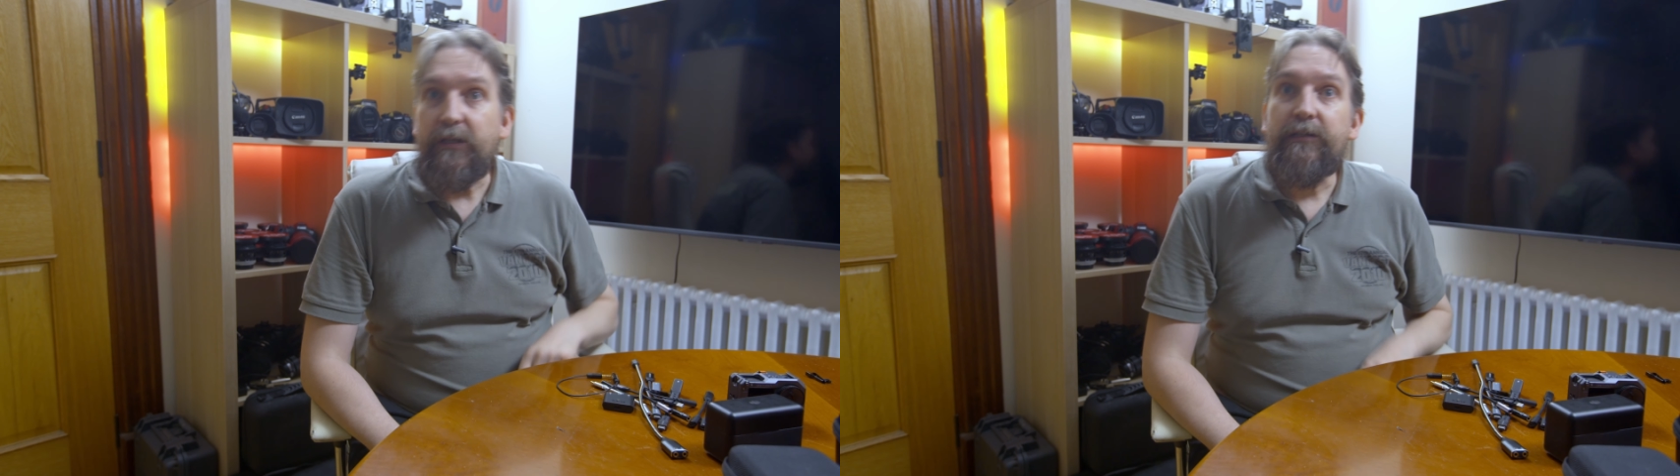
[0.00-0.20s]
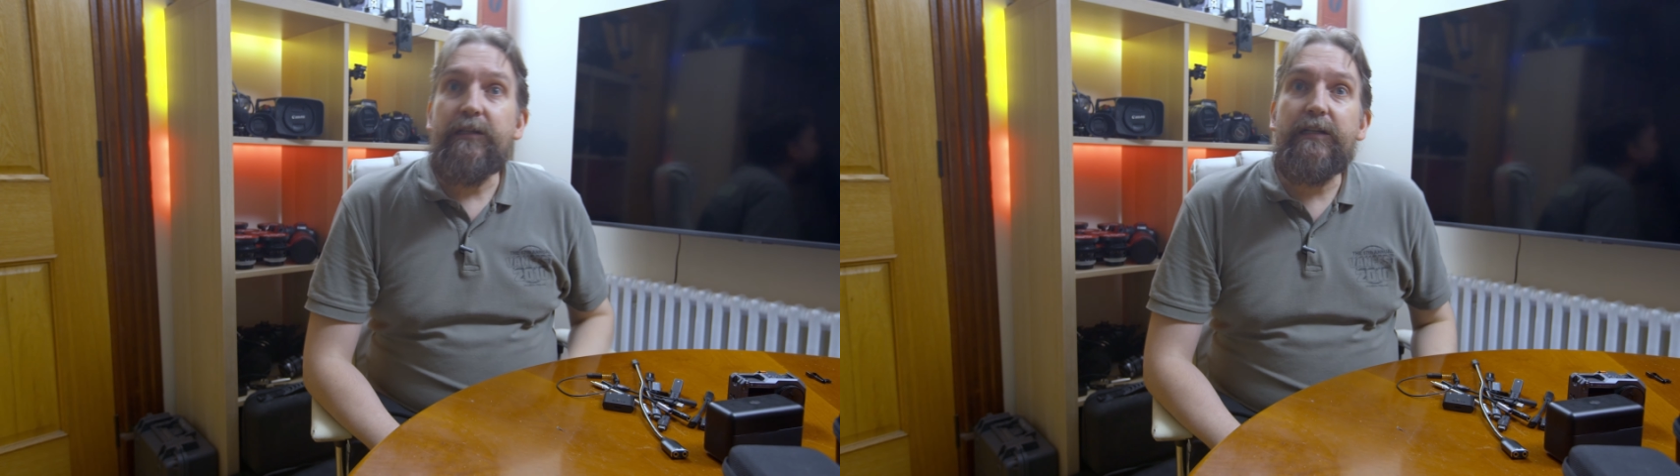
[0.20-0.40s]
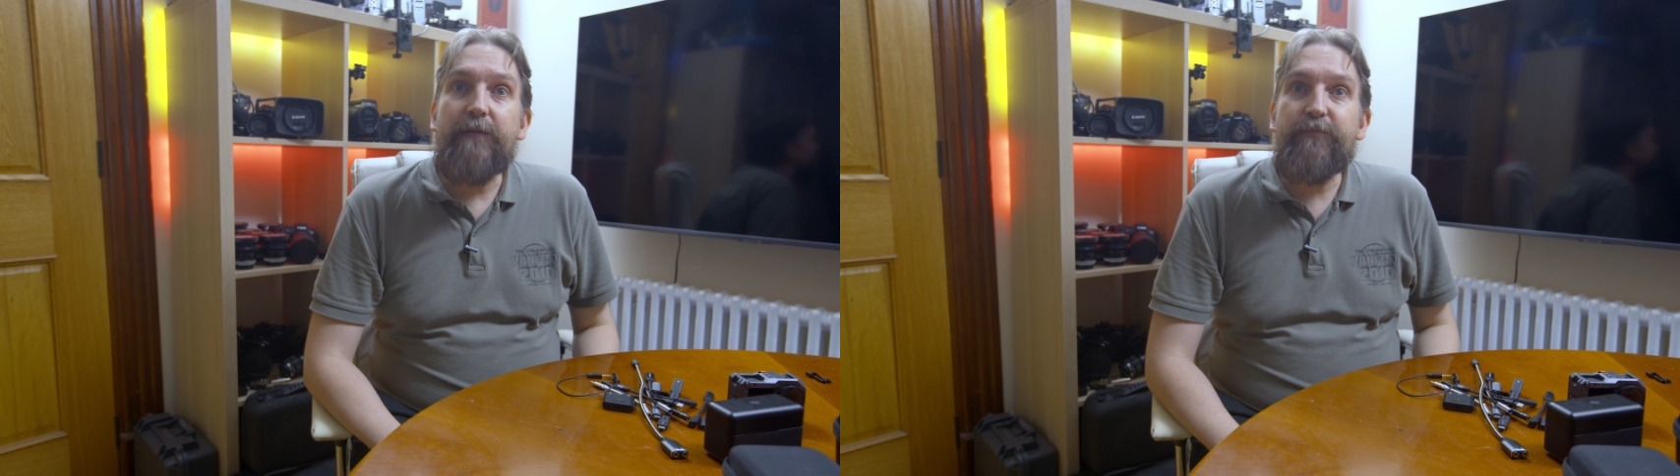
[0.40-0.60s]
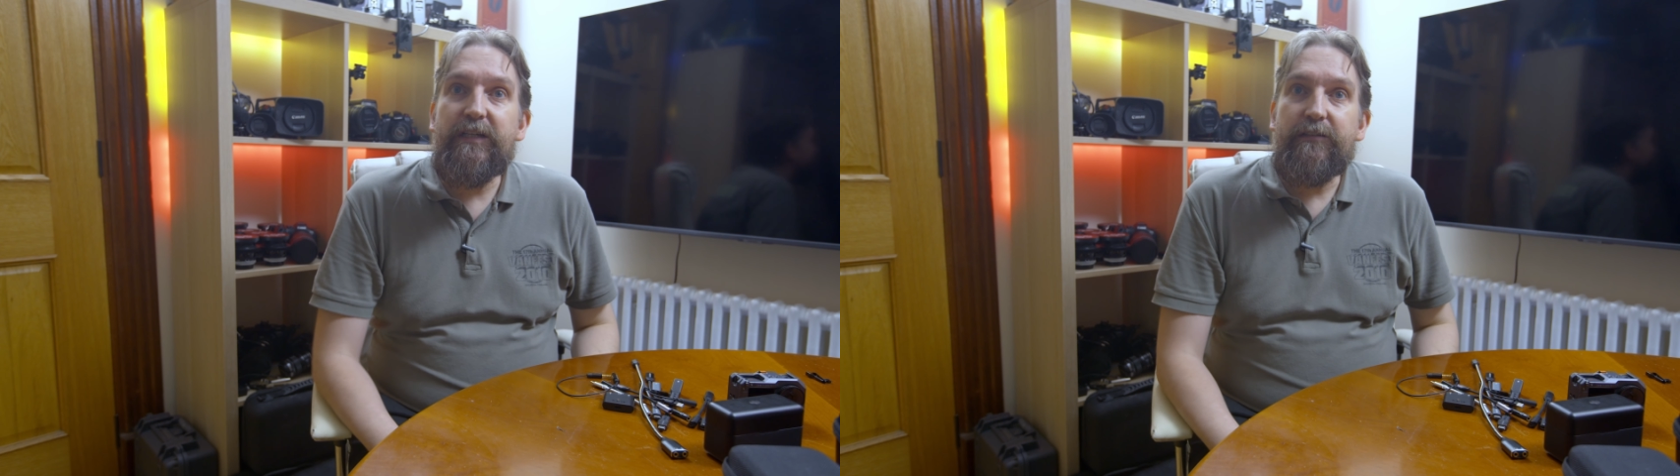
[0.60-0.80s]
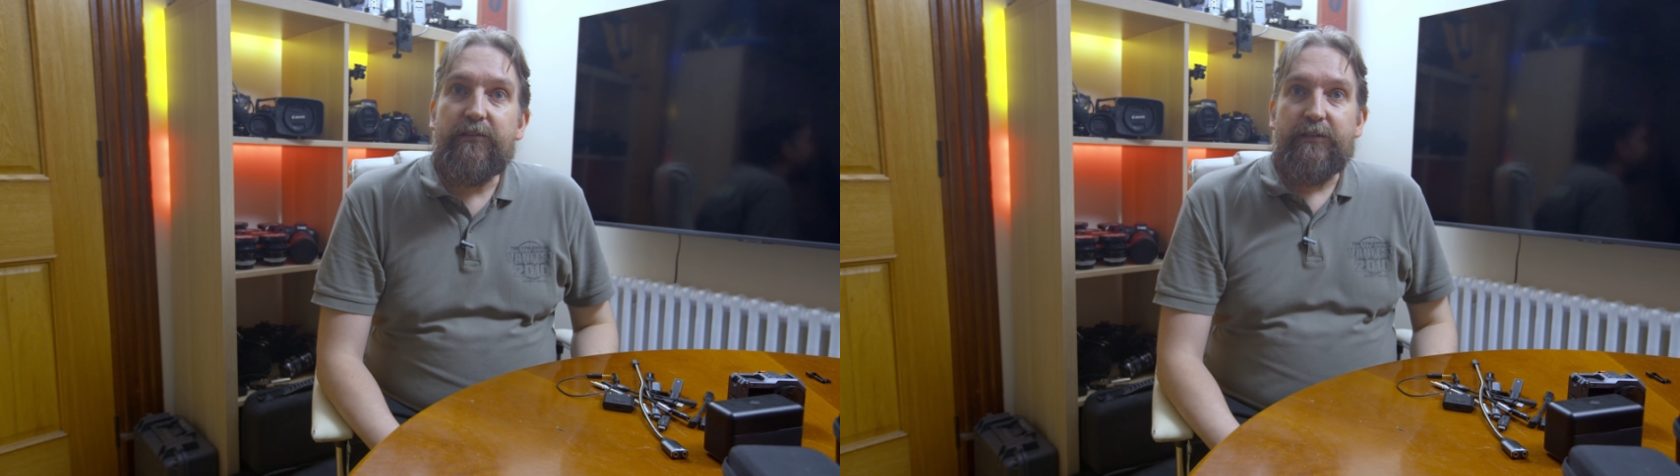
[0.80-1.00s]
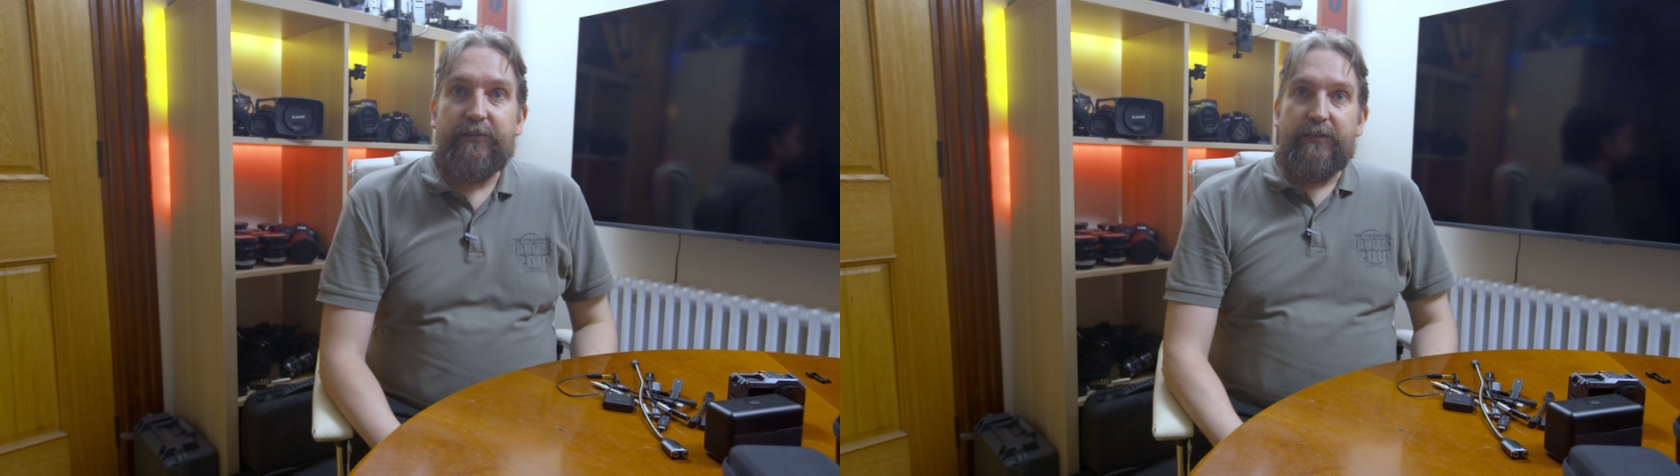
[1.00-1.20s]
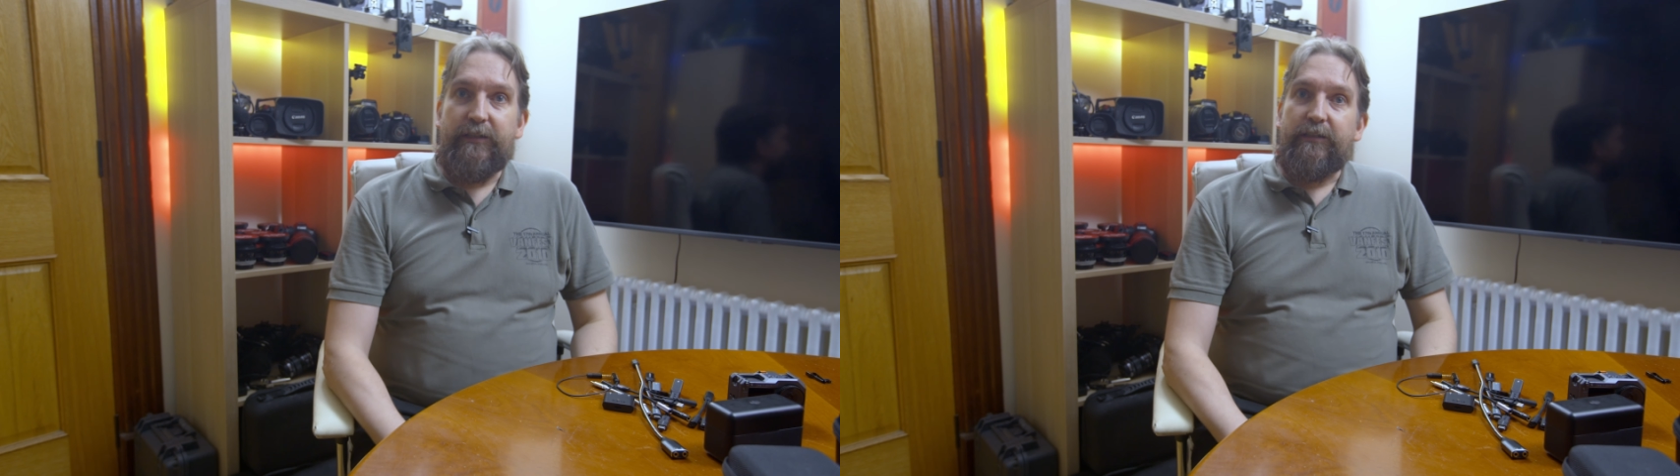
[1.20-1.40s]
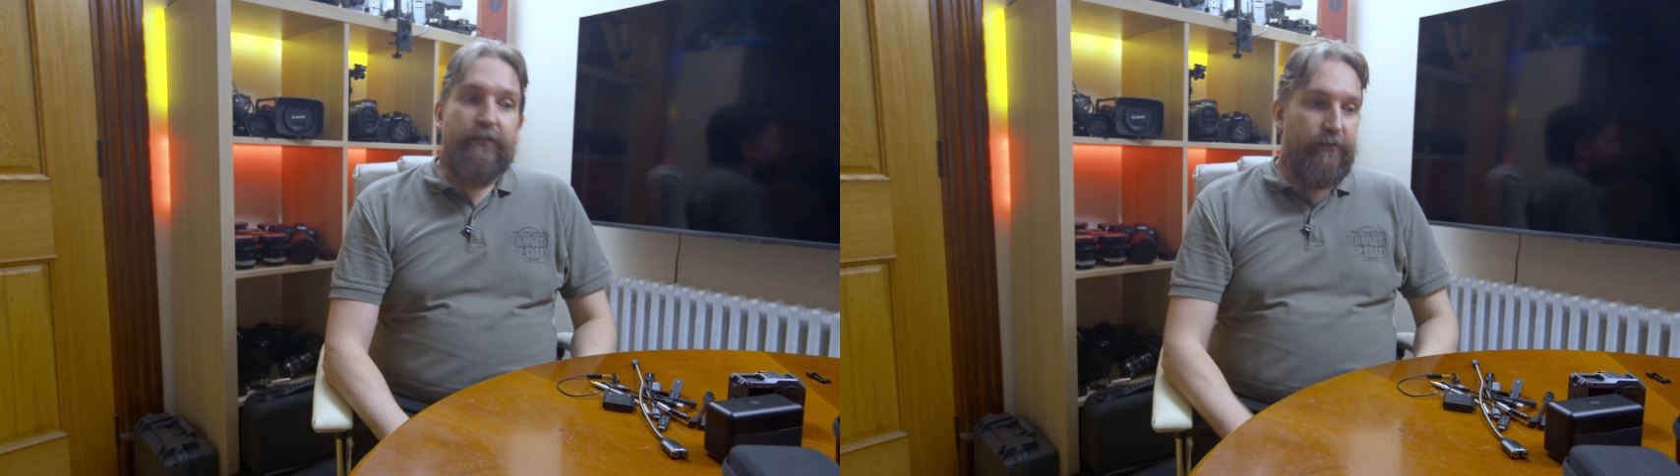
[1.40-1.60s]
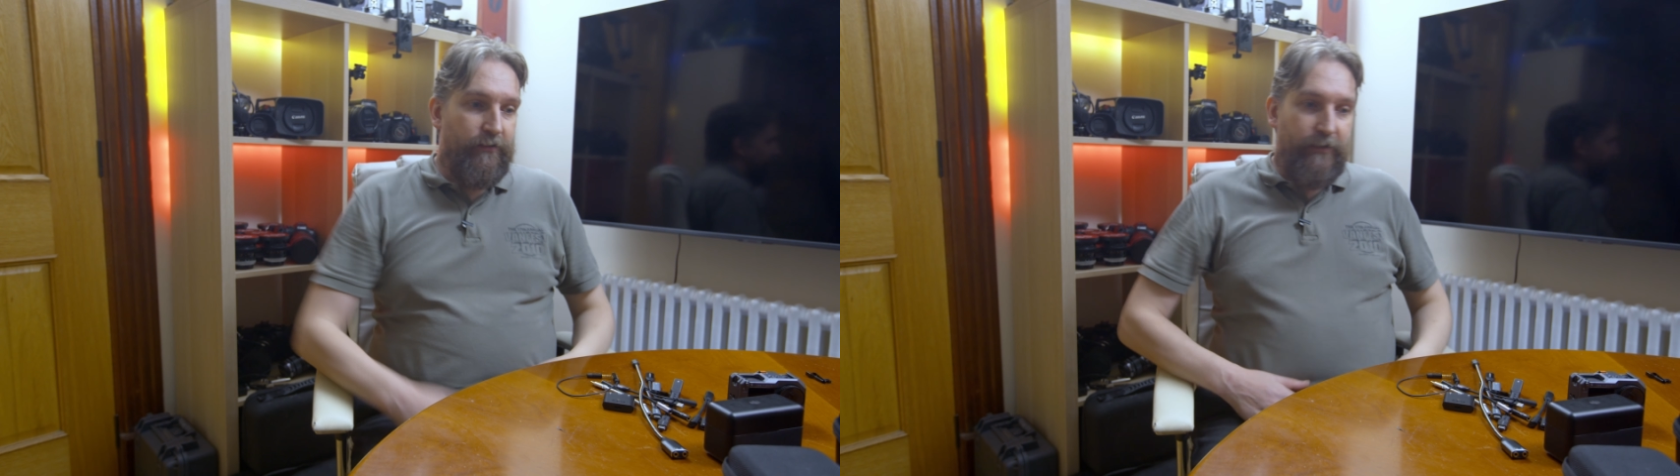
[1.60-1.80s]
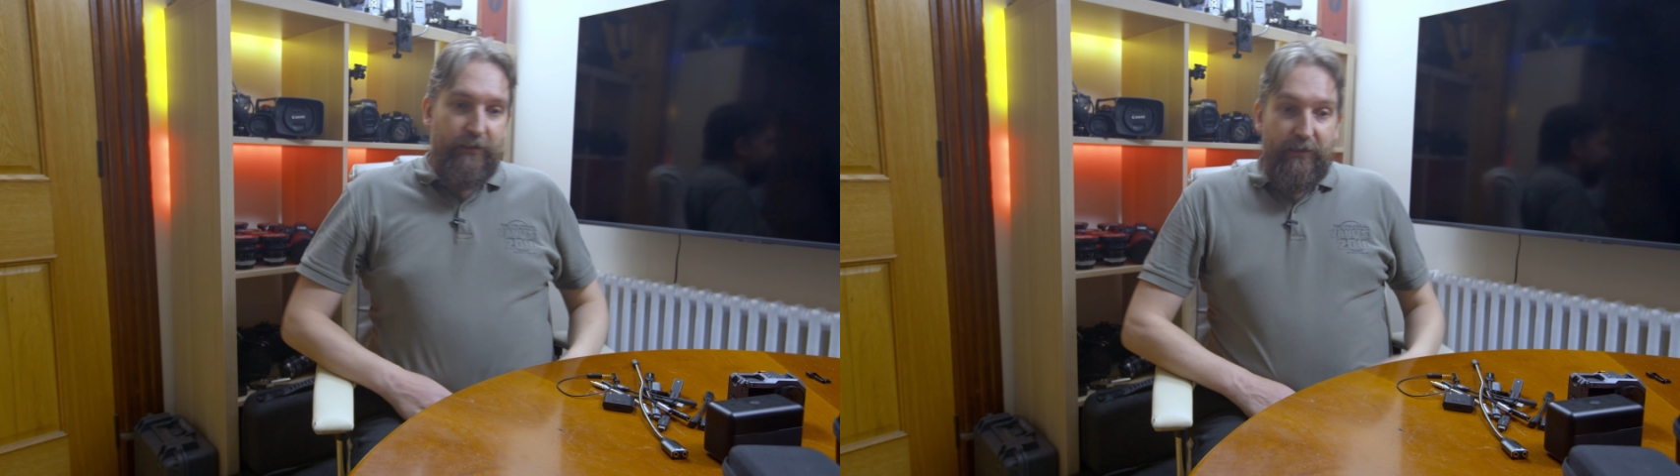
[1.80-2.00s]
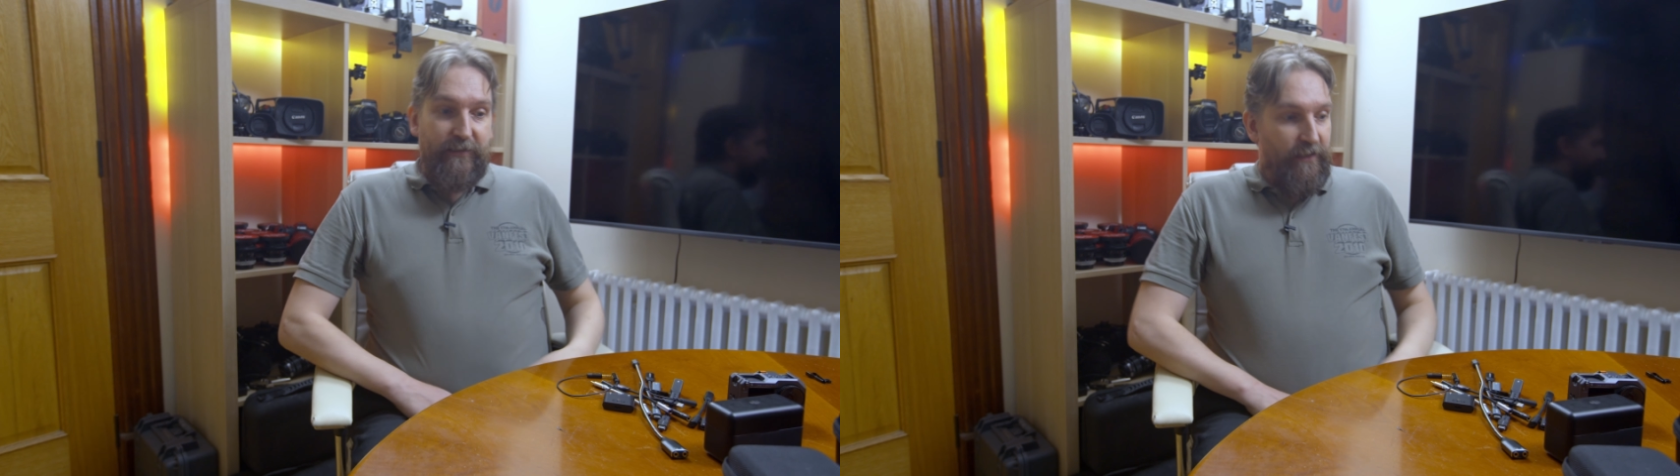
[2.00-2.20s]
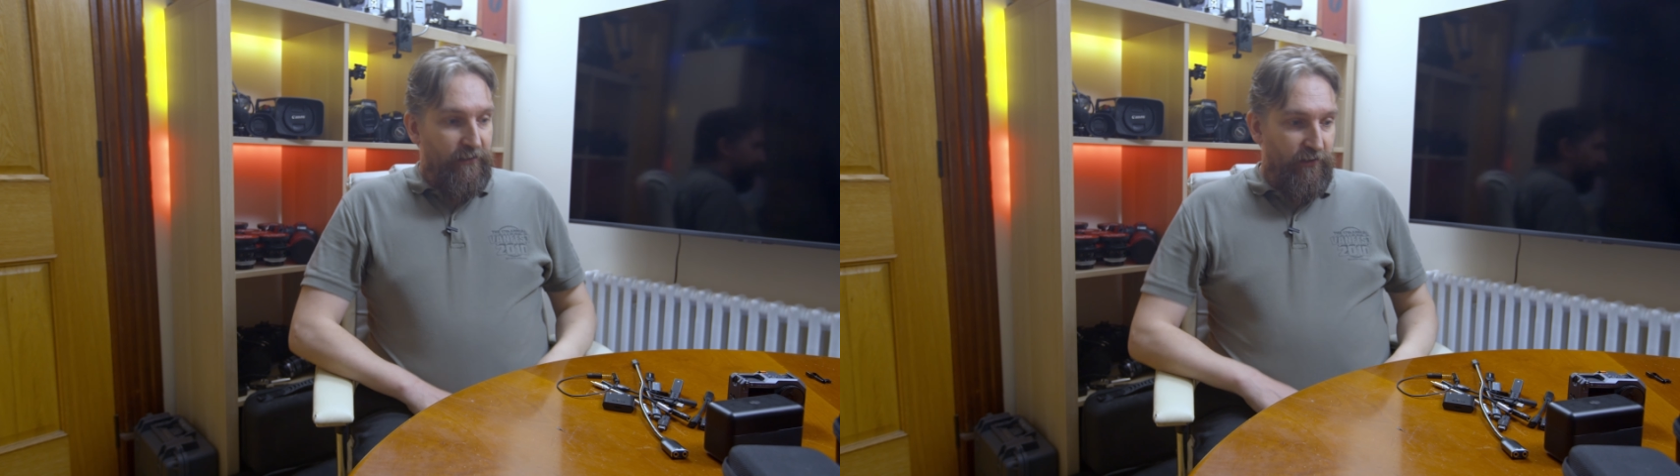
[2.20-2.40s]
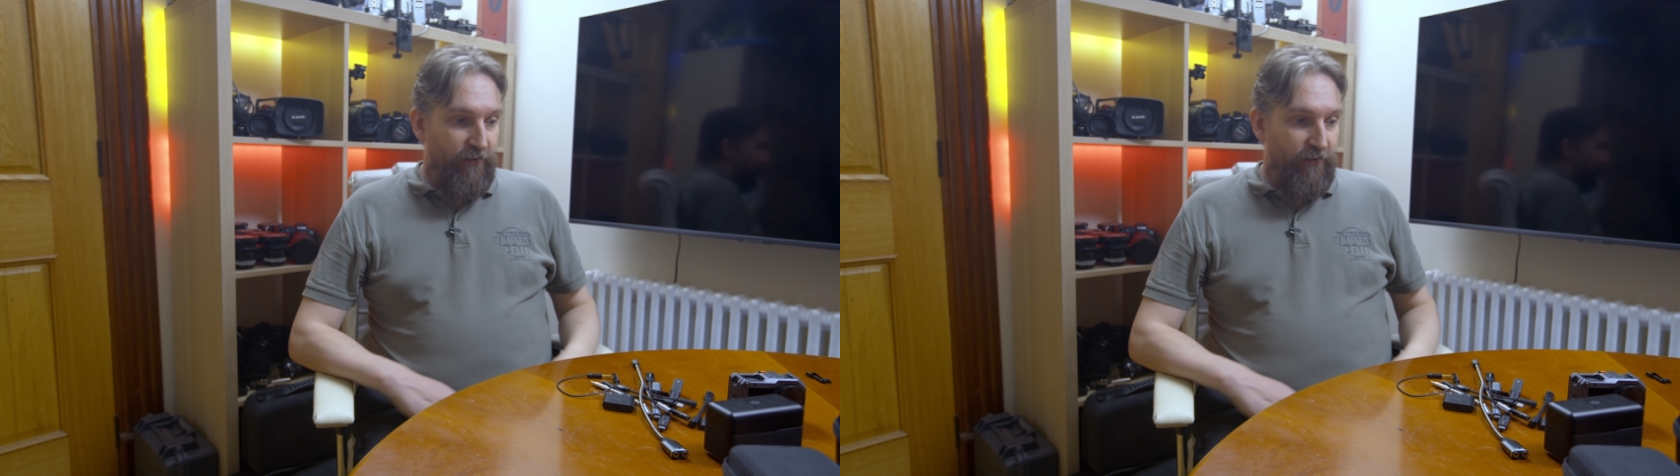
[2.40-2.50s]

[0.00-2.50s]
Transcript: A little update on external